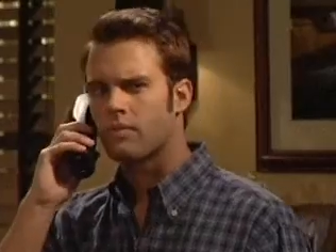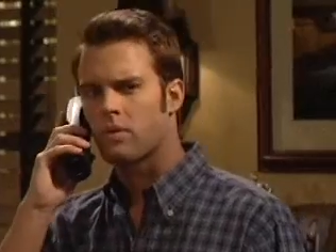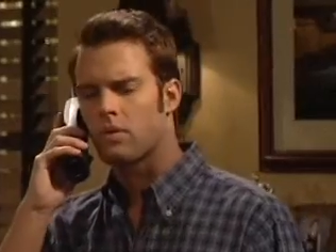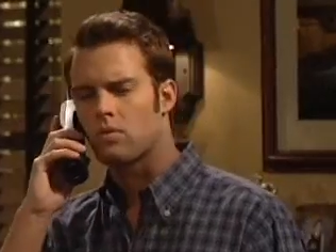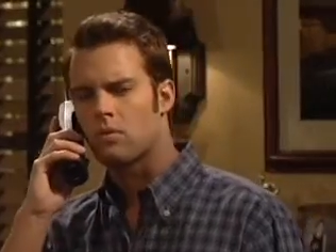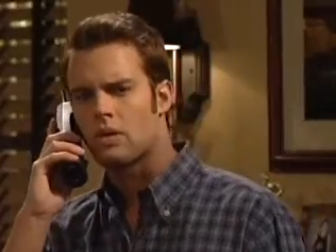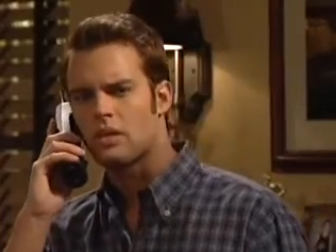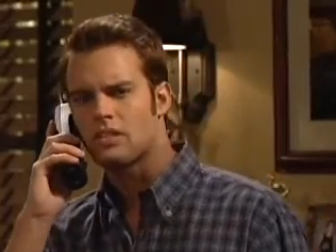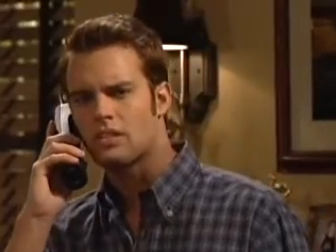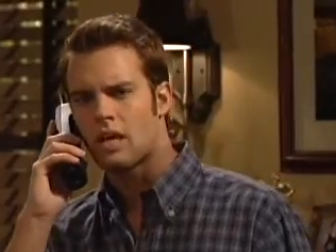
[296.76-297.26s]

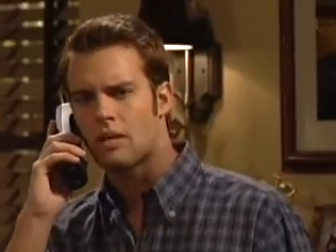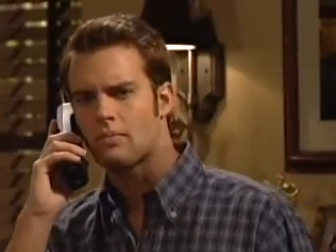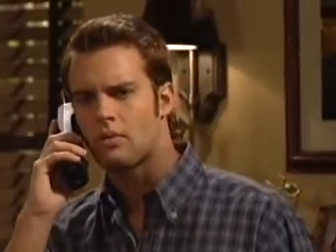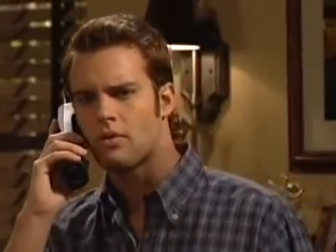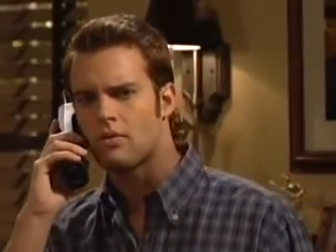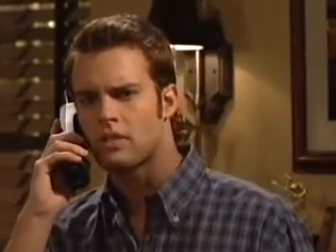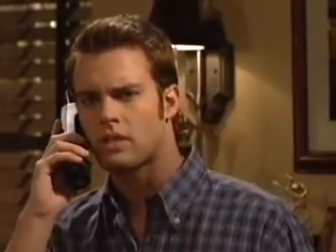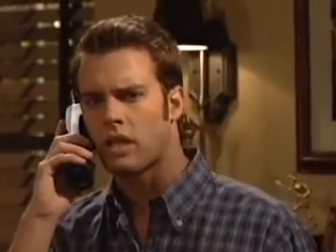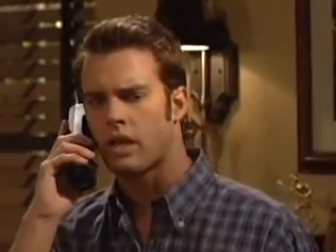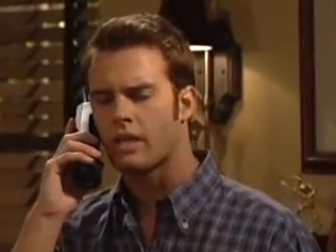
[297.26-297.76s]
What is that
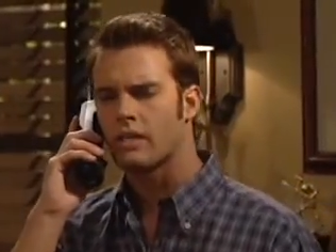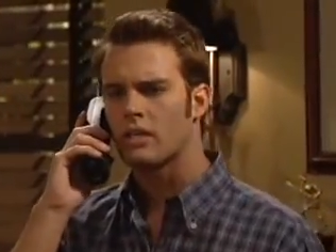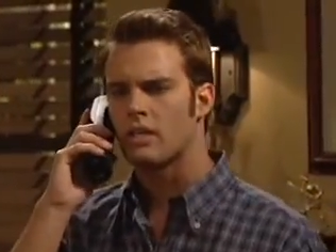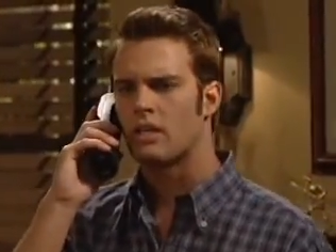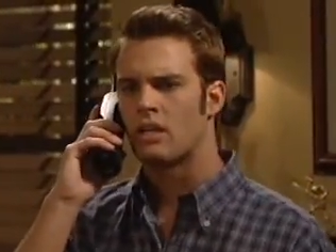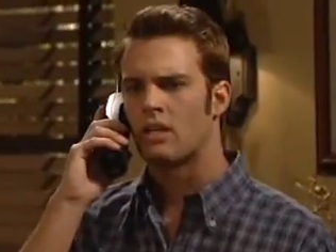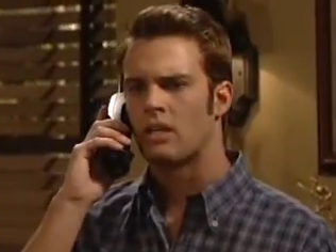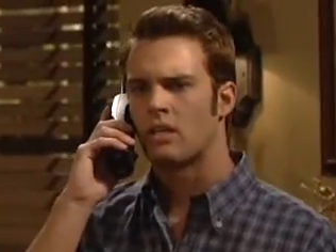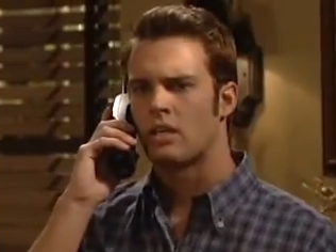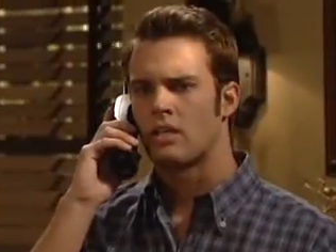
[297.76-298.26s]
movie line?
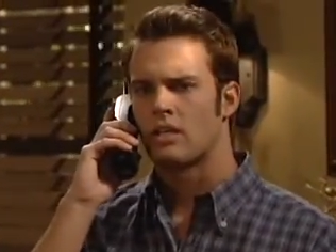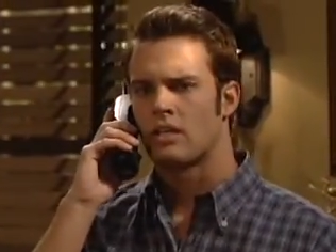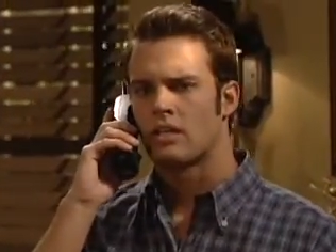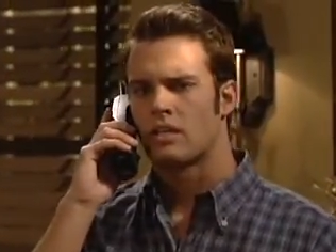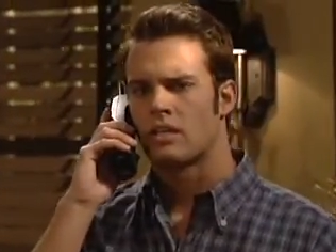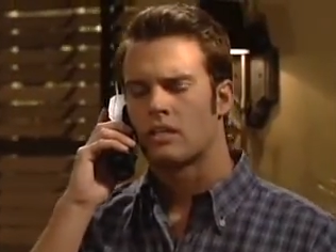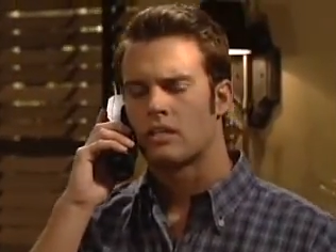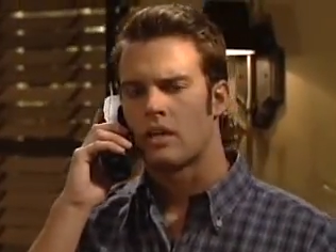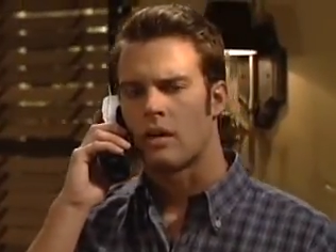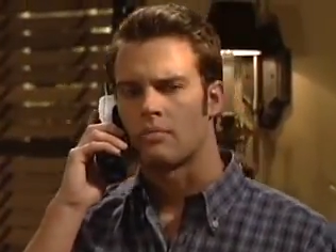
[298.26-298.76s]

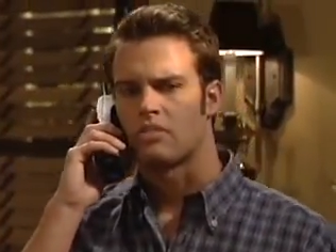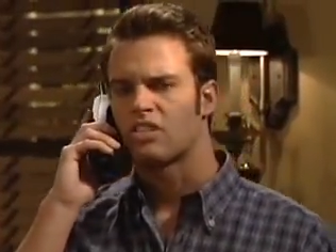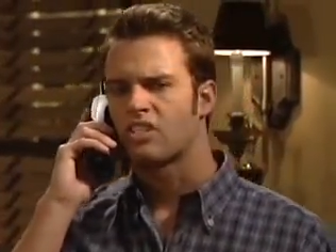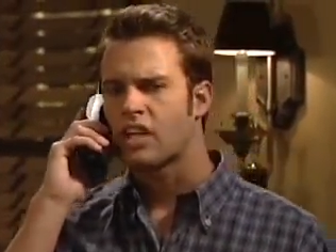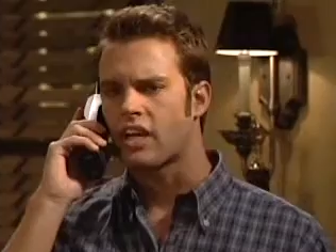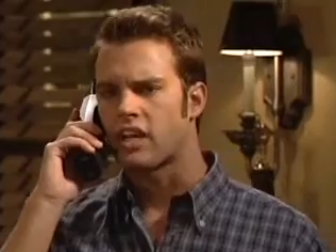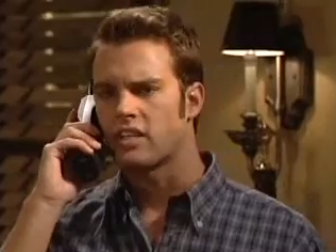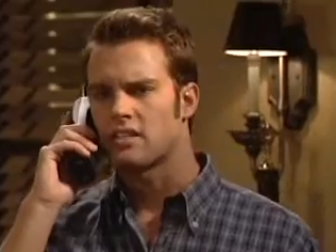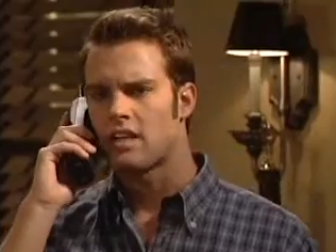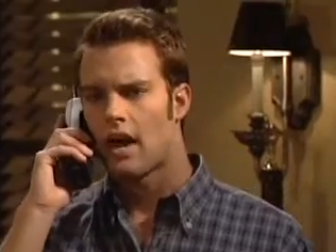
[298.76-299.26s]
I'm
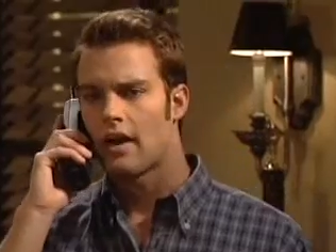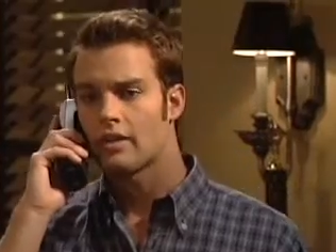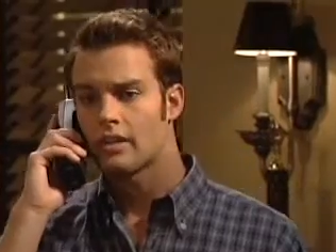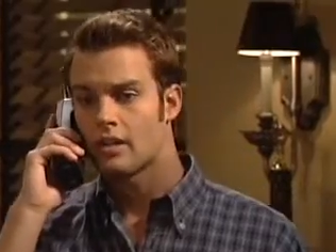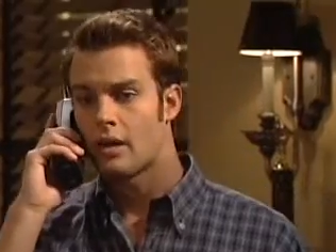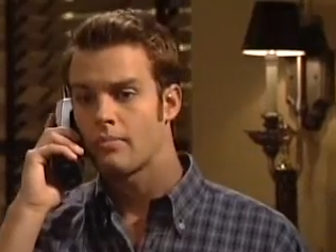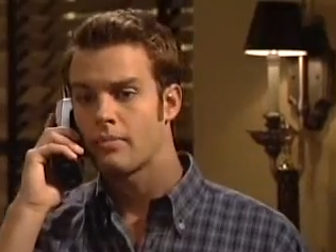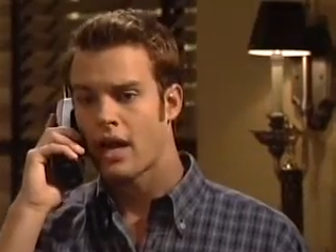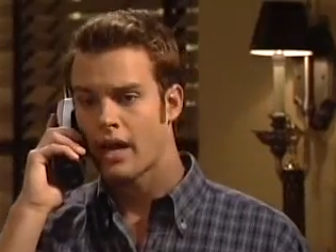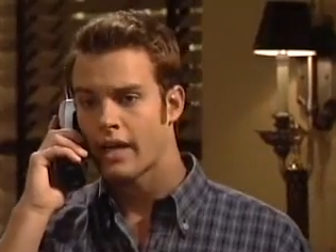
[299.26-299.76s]
sick and tired
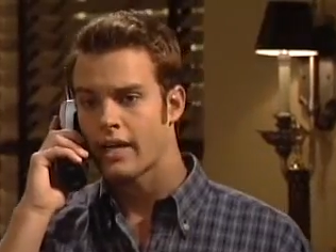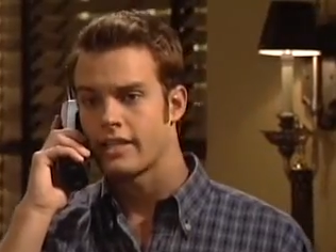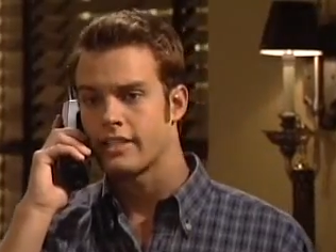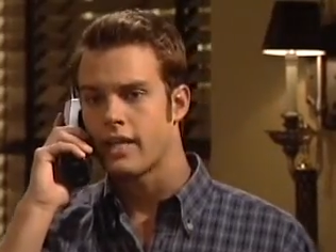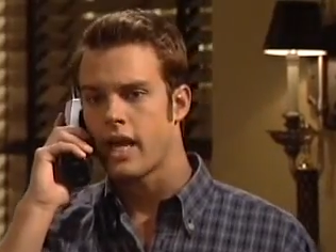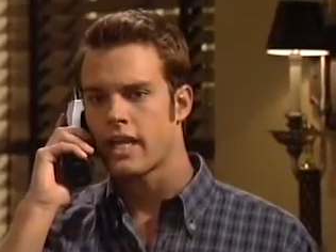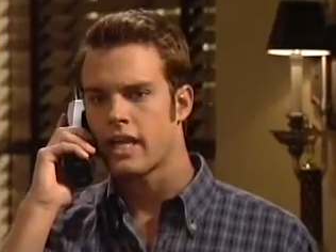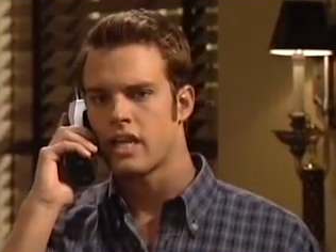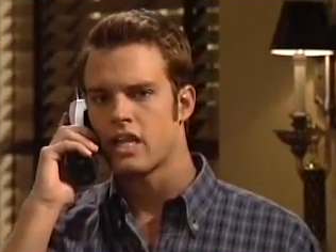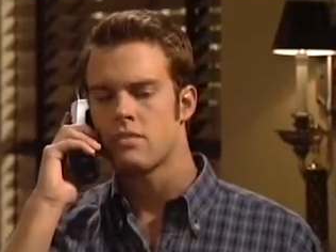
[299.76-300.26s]
and I'm not going to
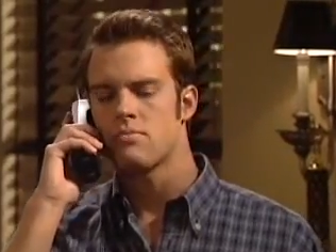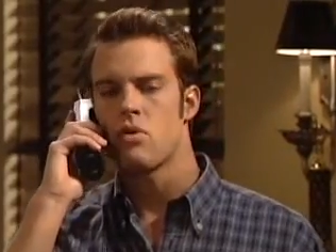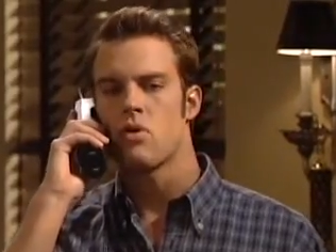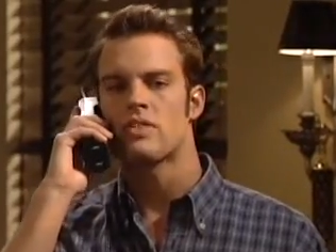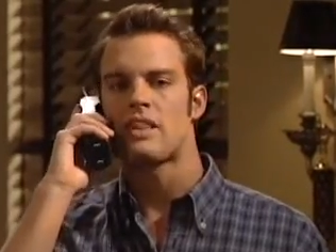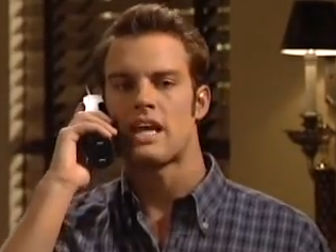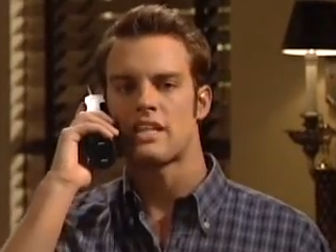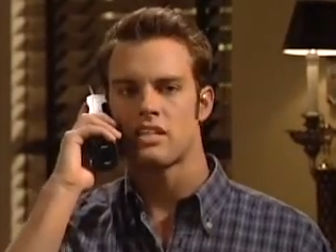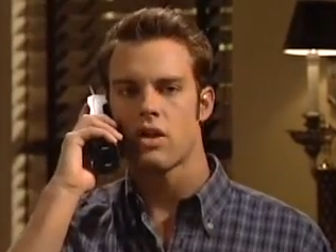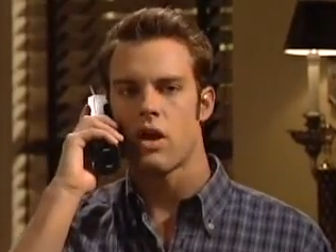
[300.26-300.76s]
take it anymore.
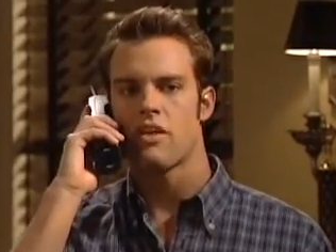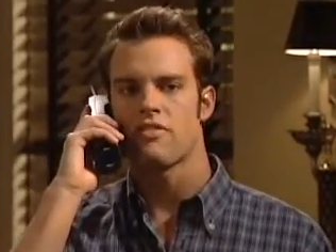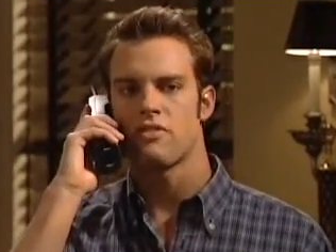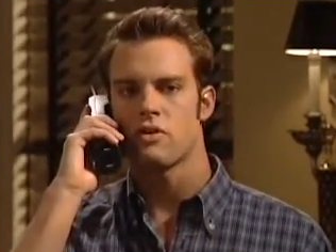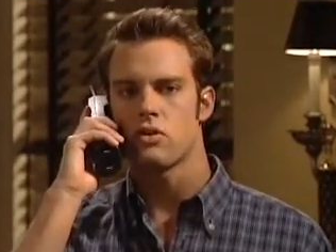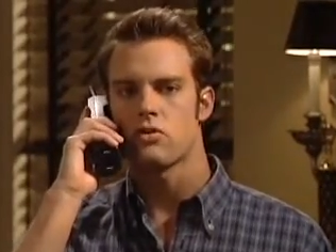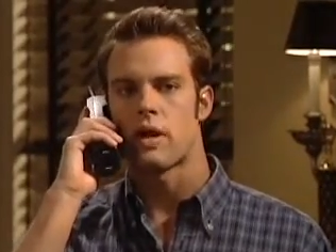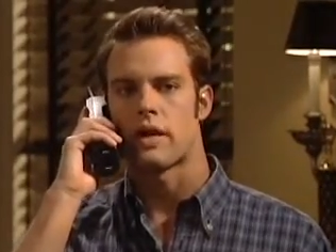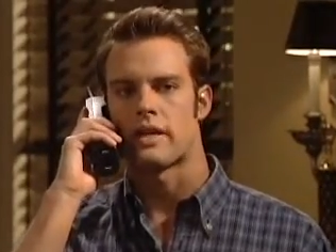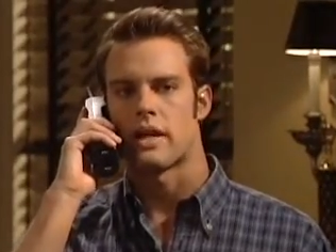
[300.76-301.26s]
That's how I
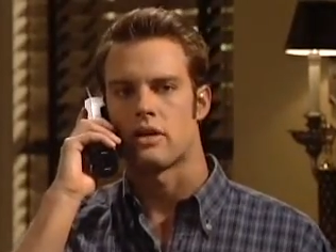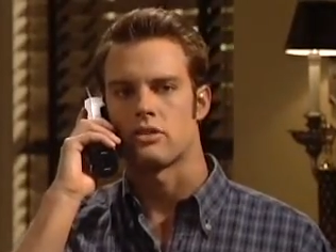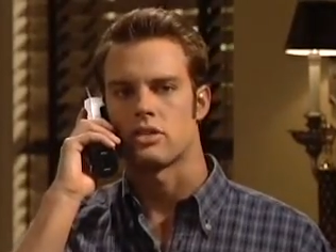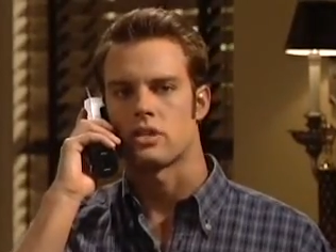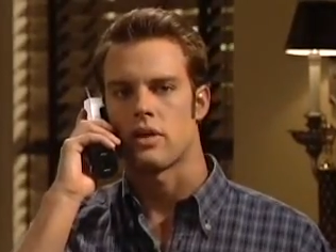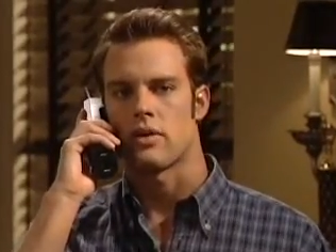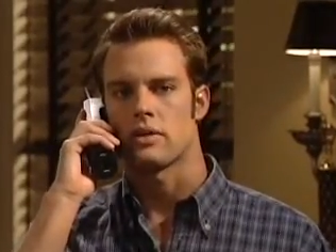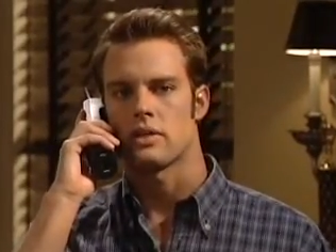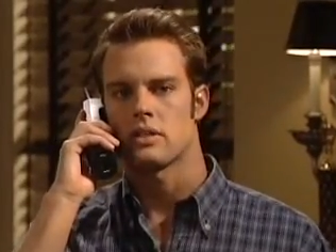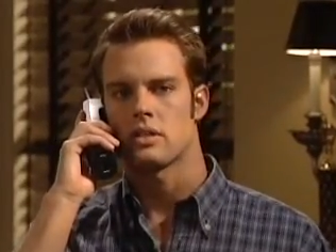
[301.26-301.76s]
feel right now,
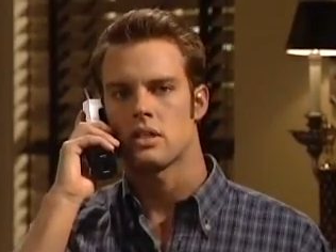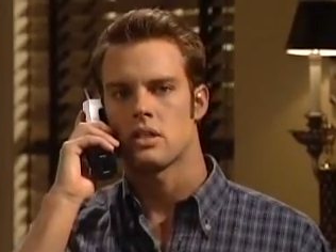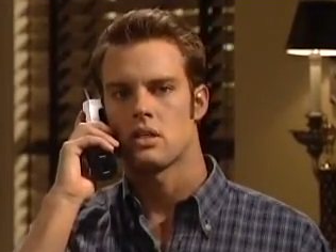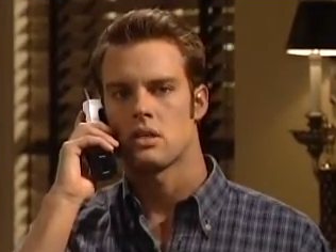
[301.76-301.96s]
Sheridan.